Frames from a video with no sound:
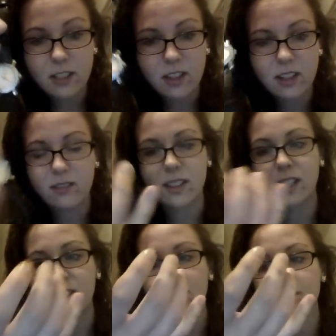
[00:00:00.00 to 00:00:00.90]
You can't
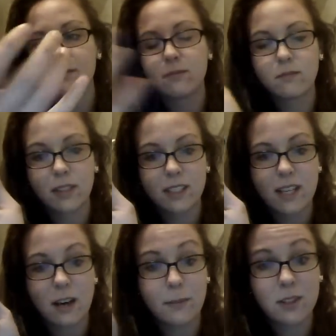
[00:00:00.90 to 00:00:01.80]
really like
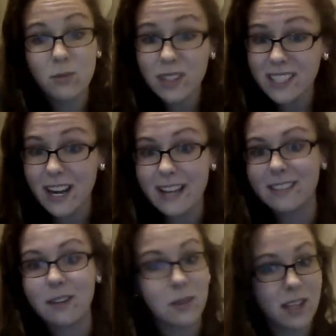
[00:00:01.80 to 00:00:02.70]
tell, but it's really nice.
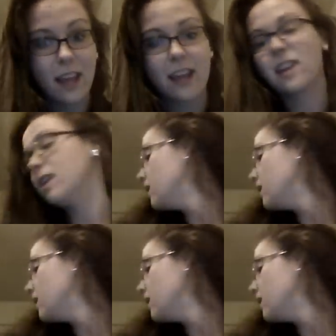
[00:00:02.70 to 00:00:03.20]
I really like it.